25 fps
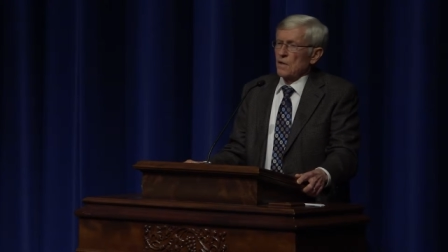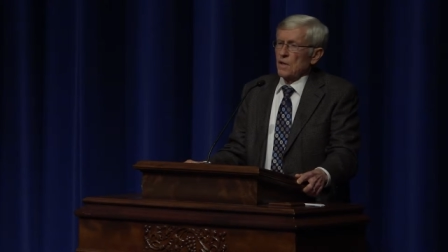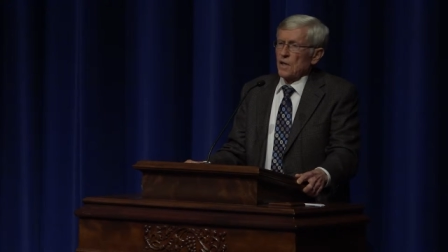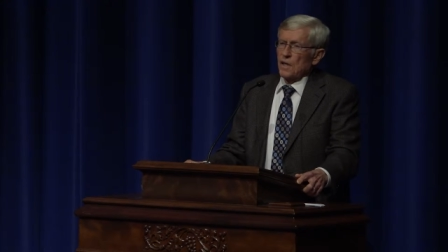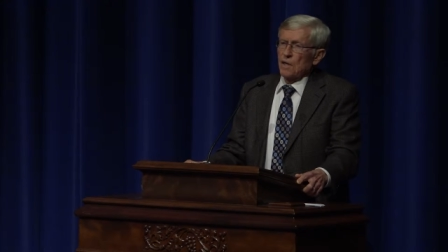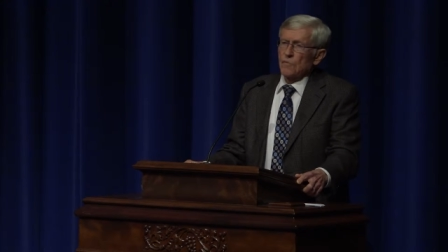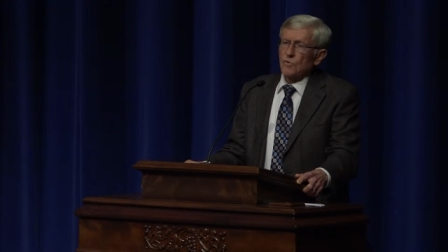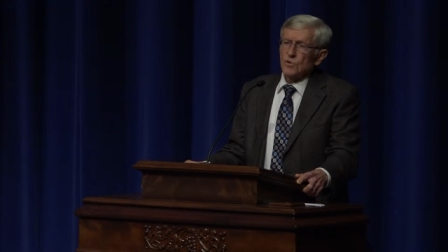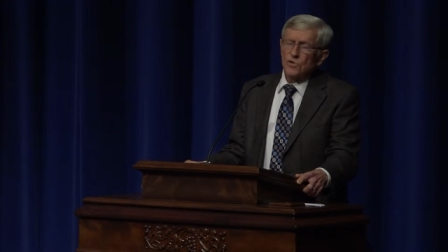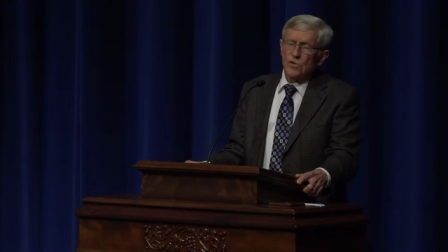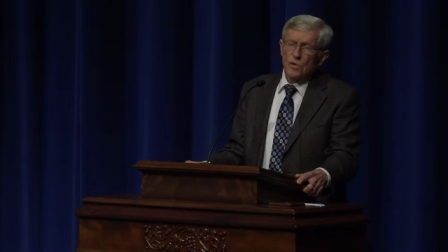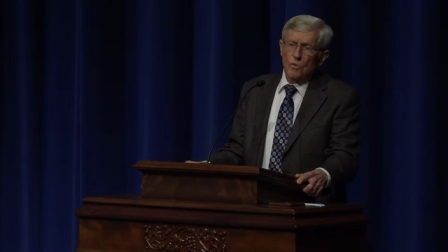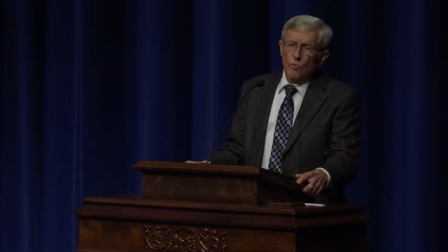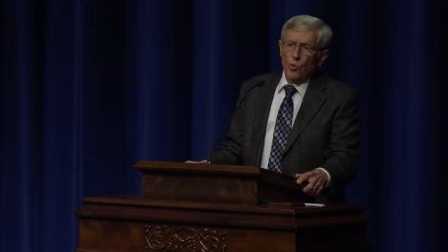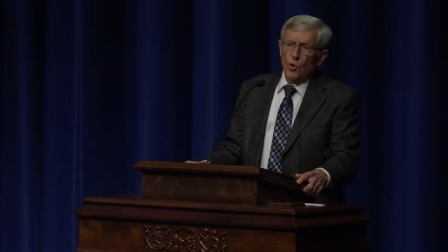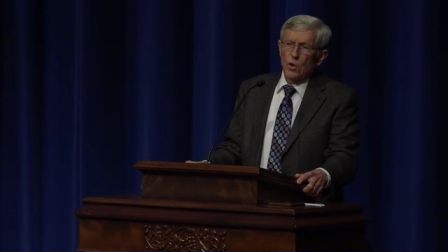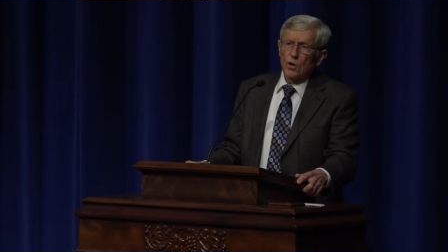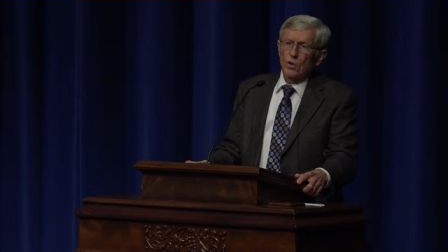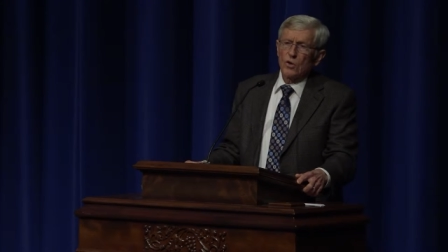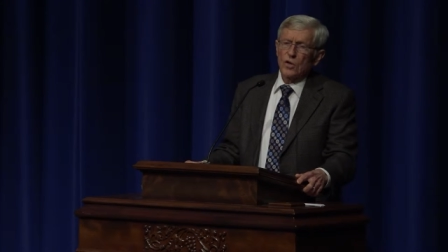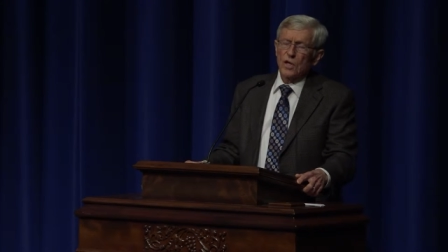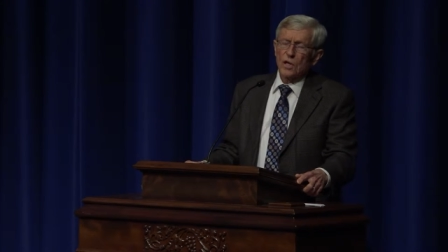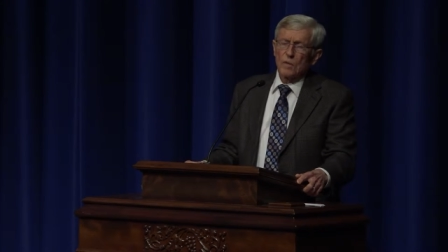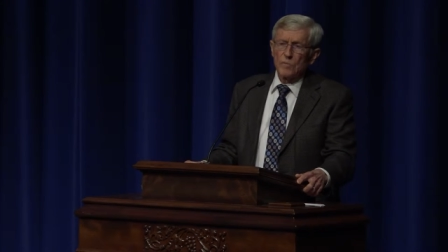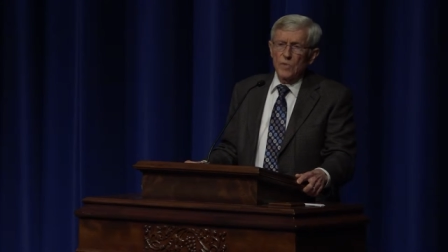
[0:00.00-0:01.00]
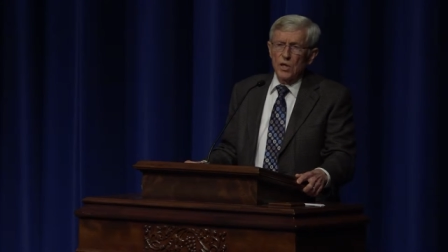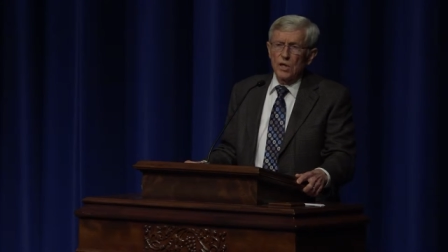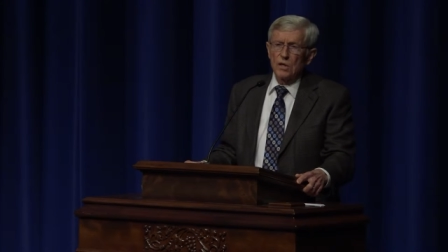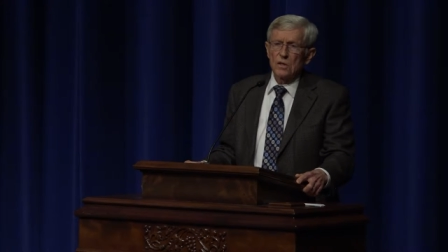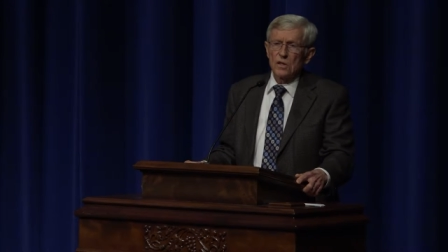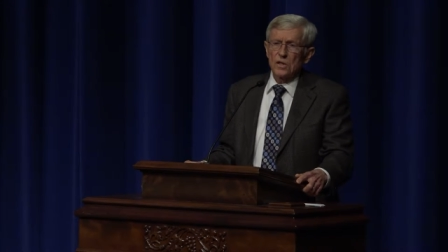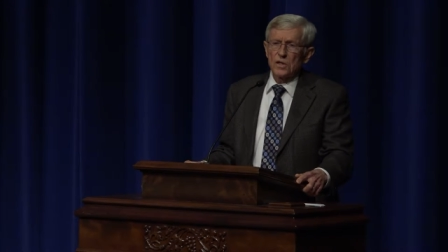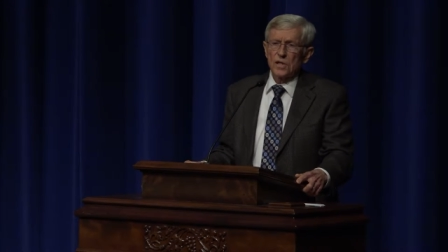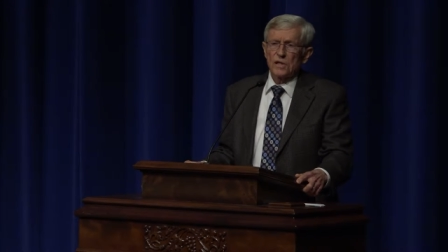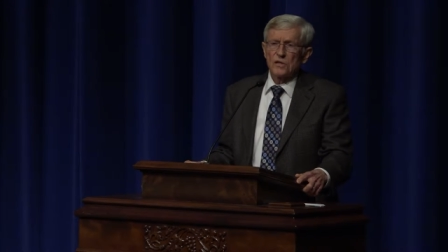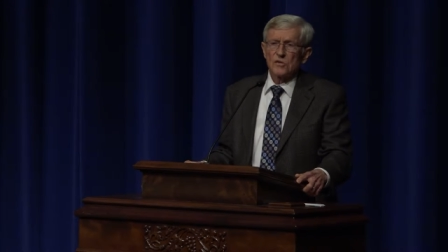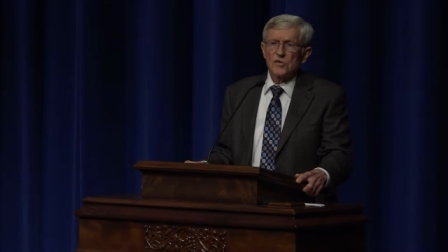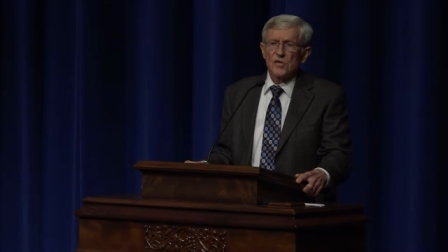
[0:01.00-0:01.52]
It was the rural
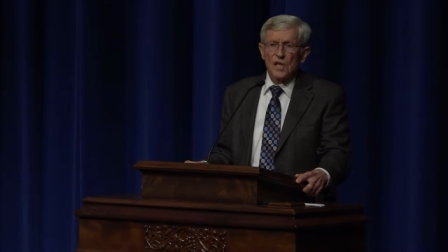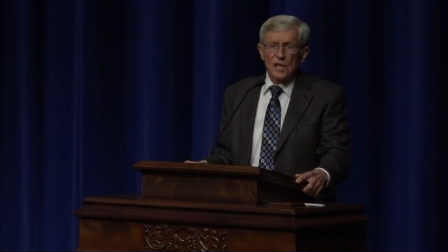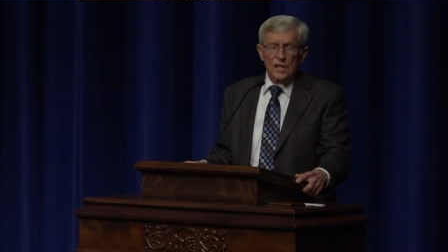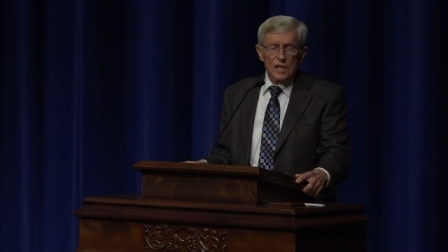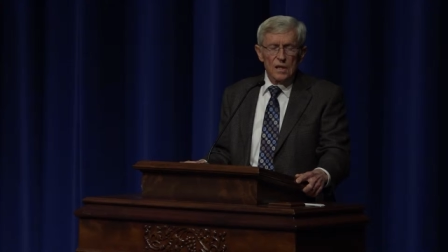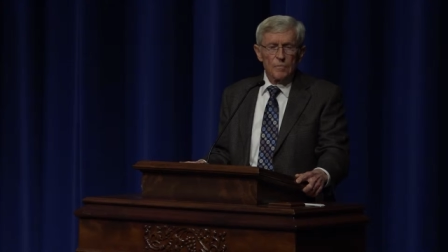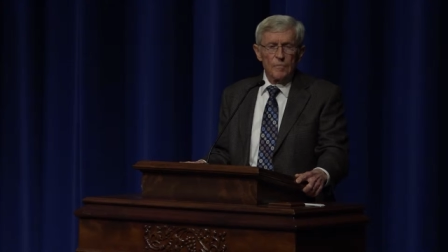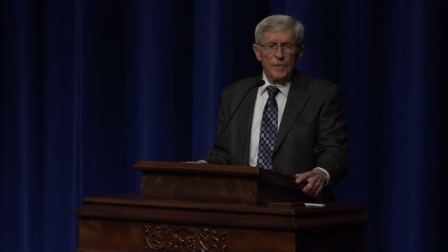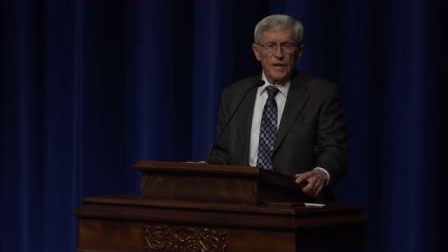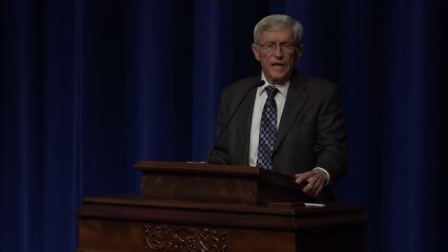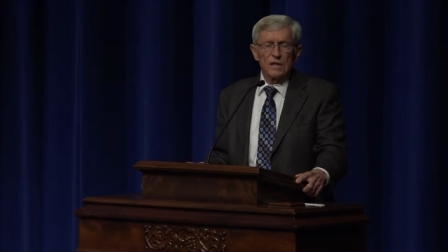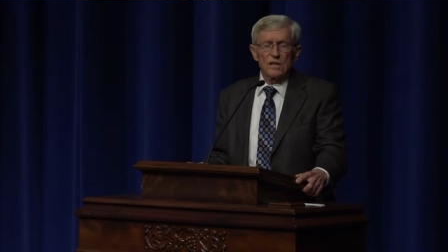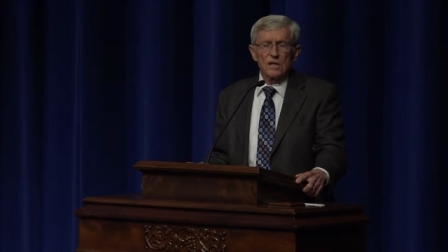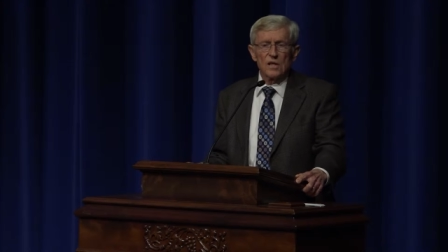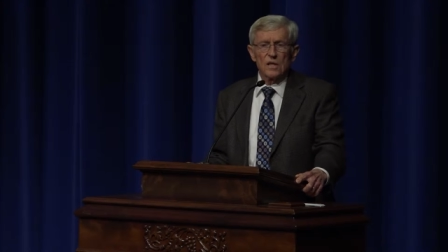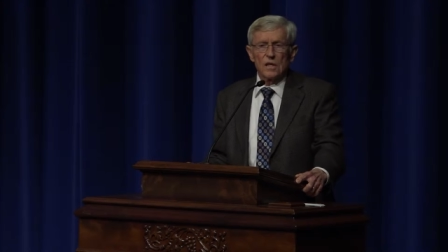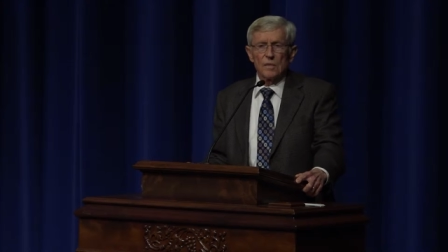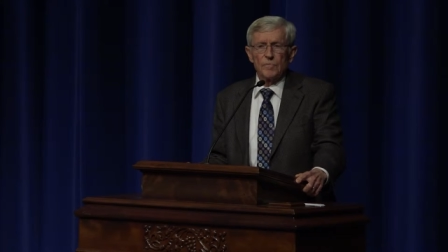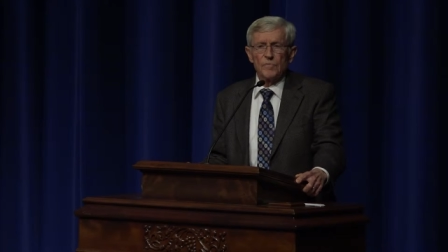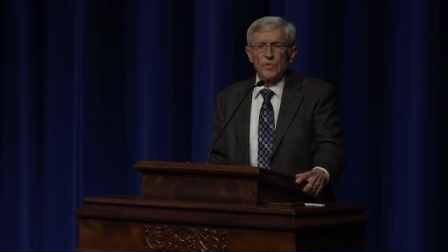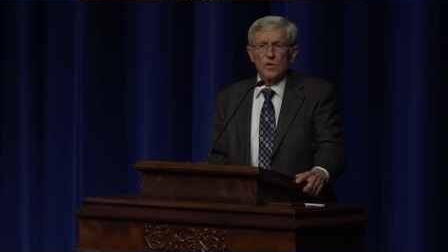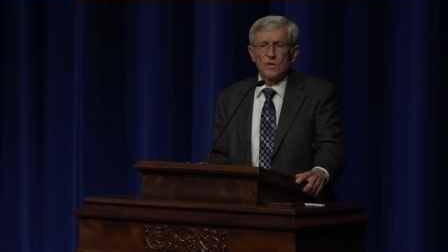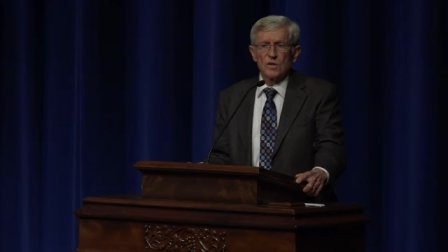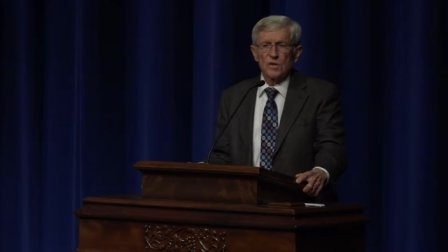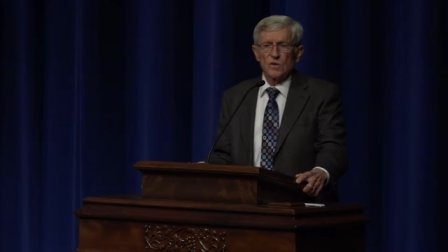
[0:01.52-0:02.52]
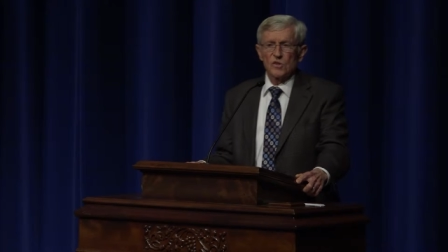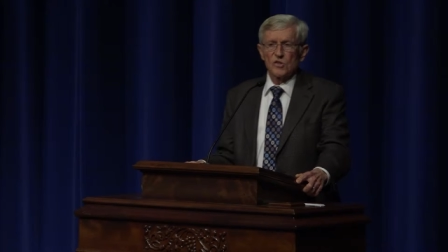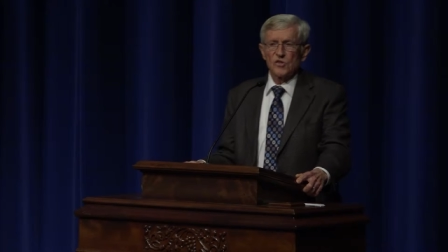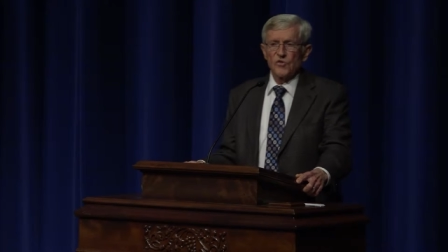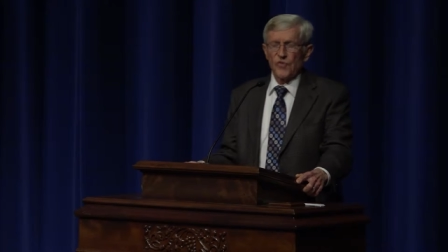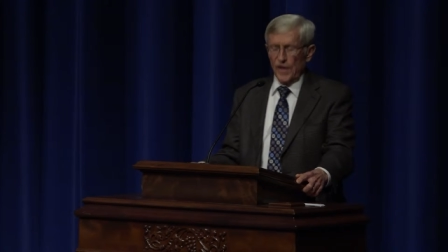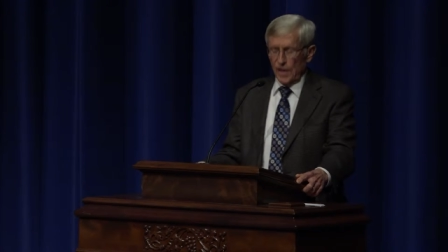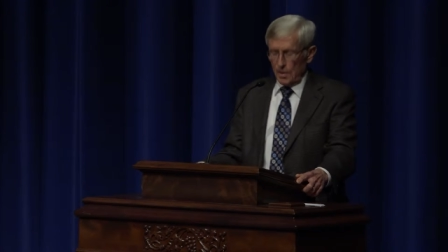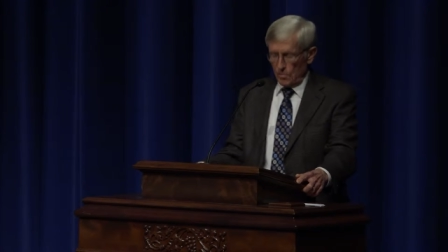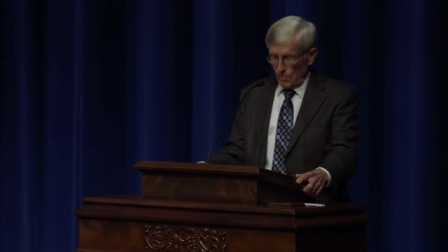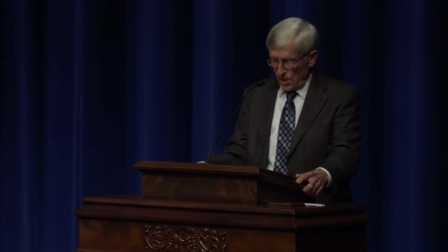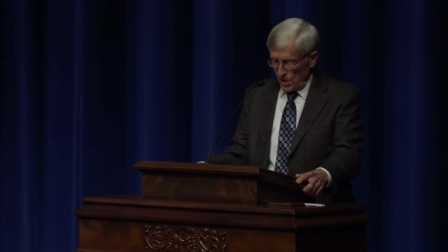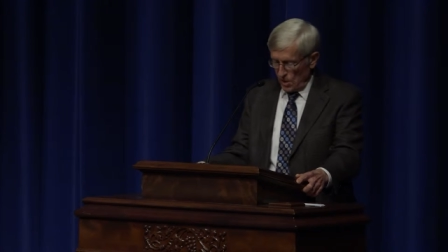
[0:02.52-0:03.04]
communities that depended upon those
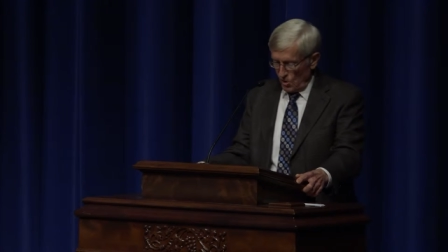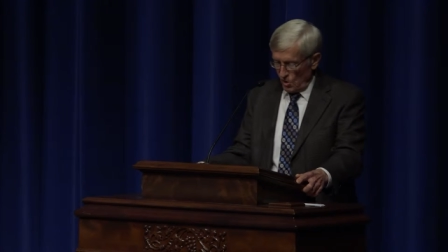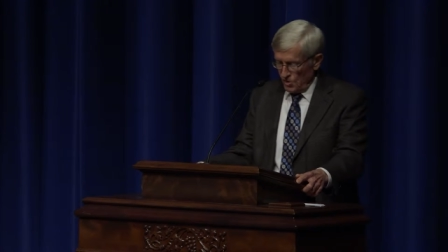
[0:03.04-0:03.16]
families,